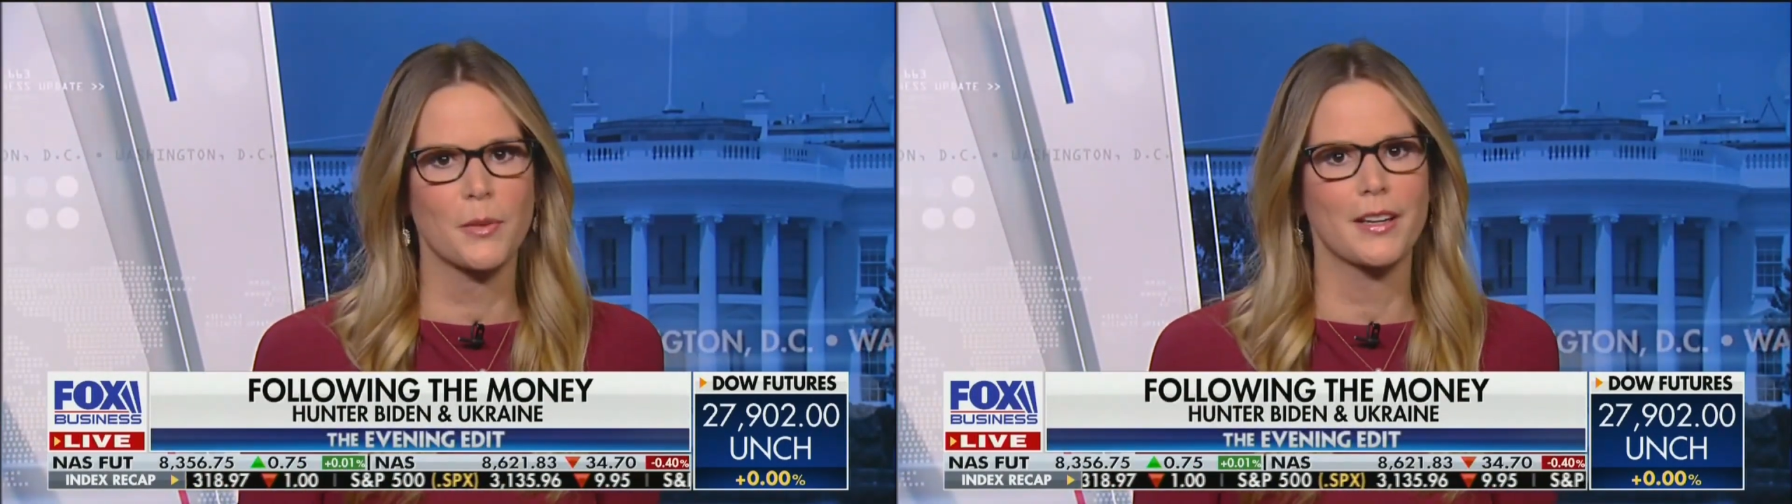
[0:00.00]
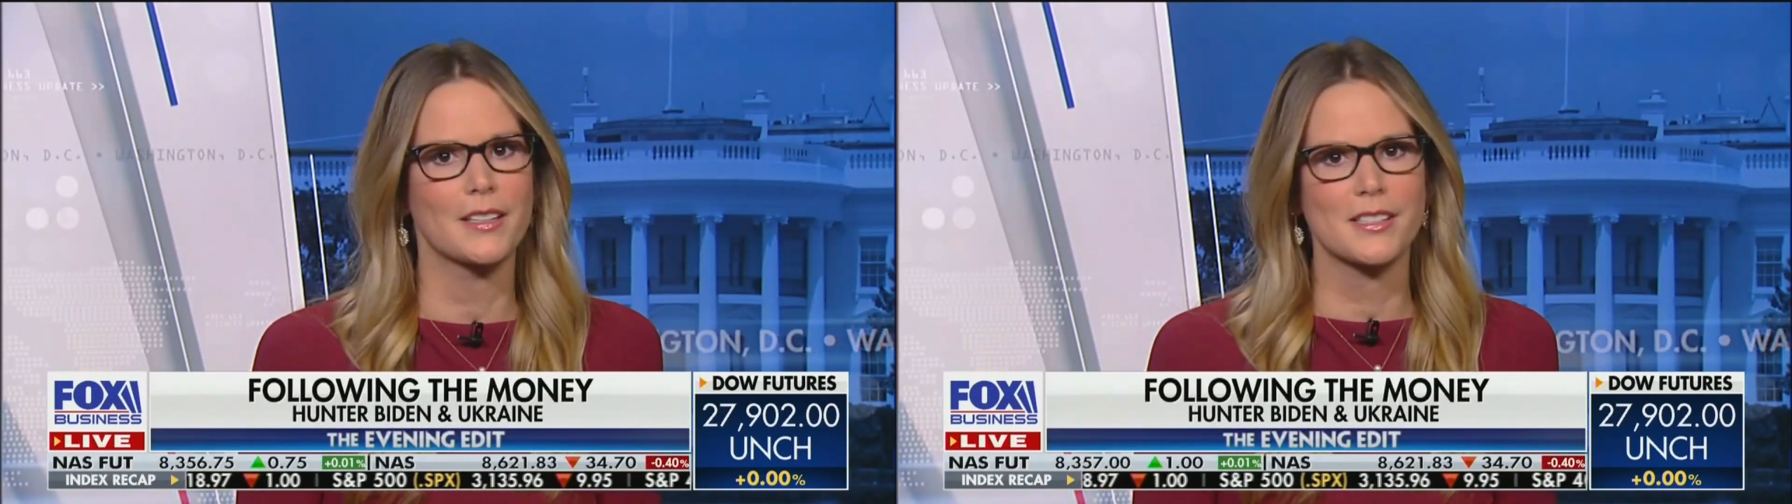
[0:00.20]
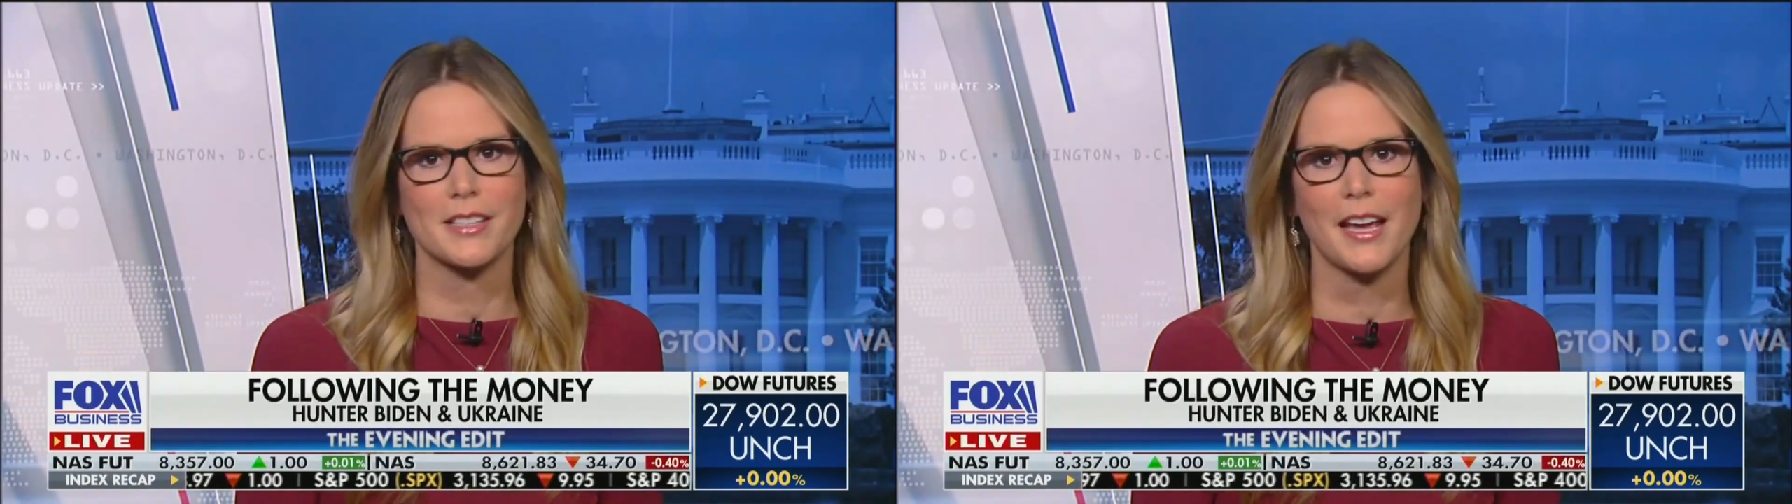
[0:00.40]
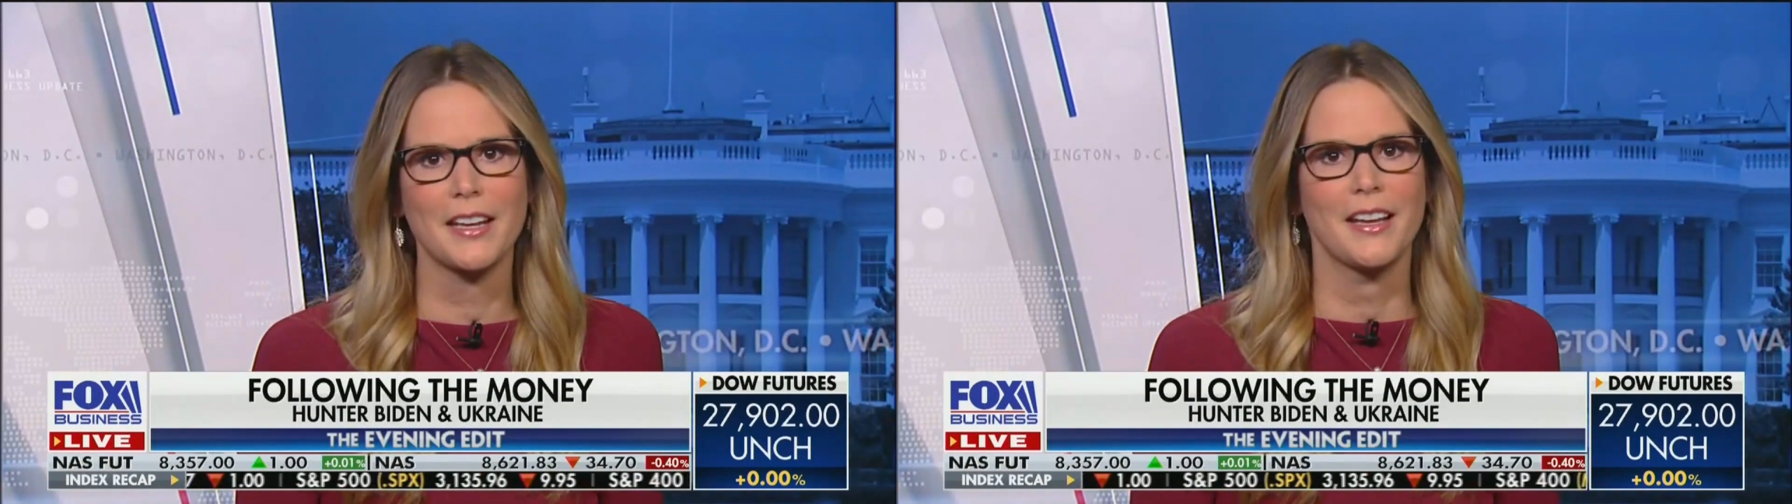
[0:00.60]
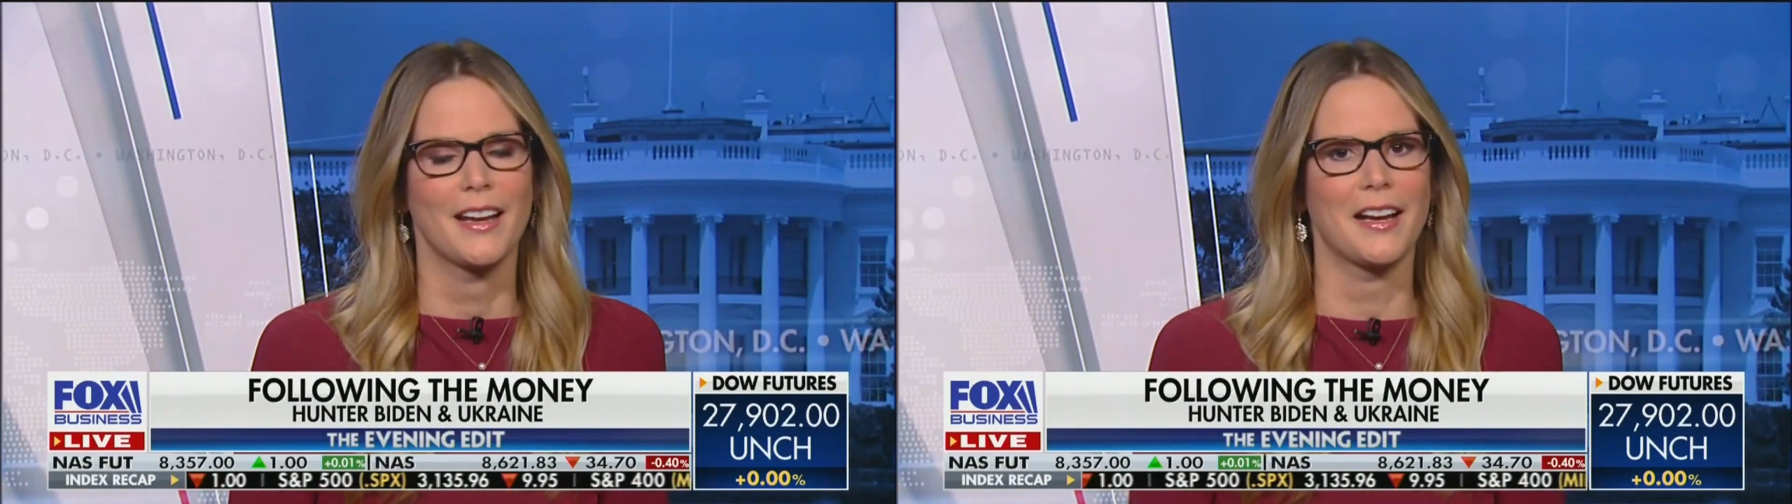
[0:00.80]
but
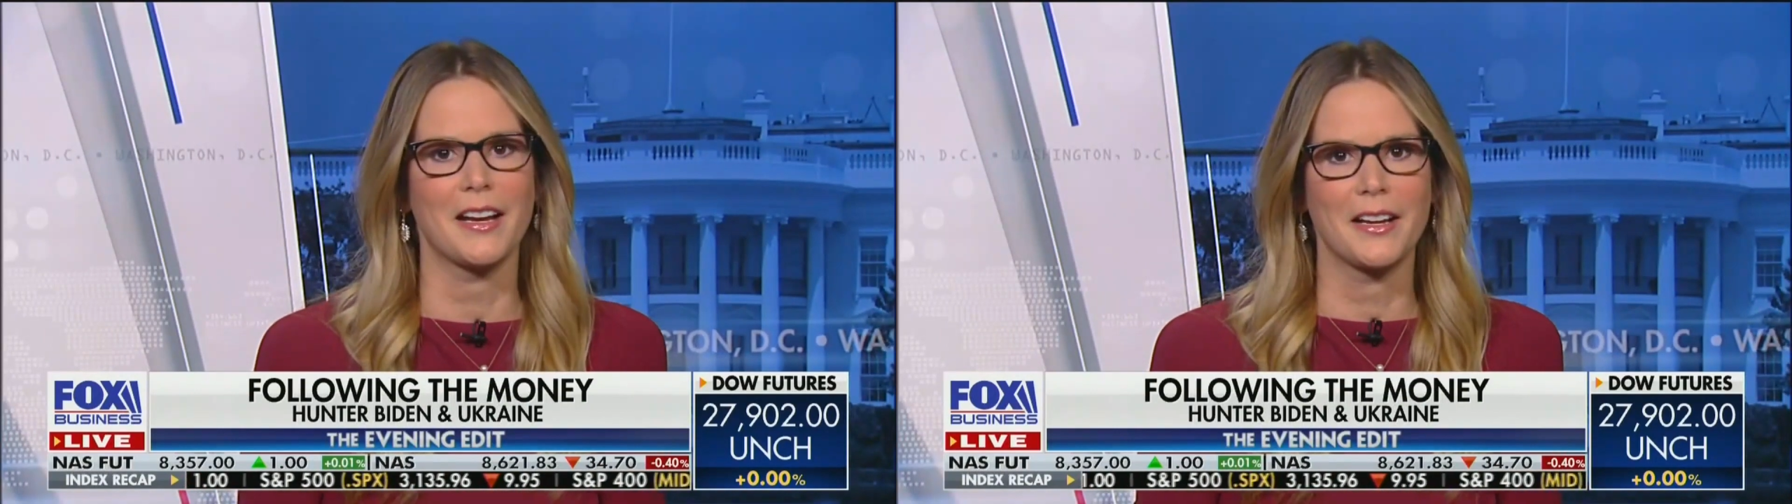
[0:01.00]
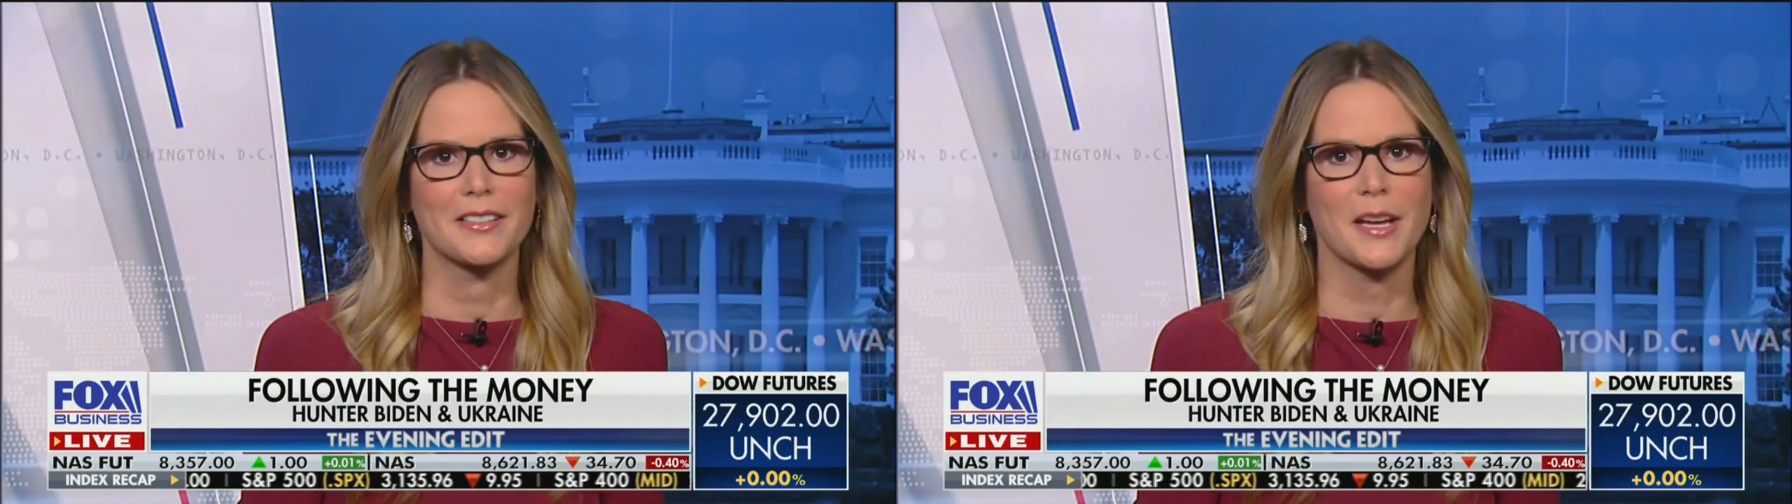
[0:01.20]
instead uh,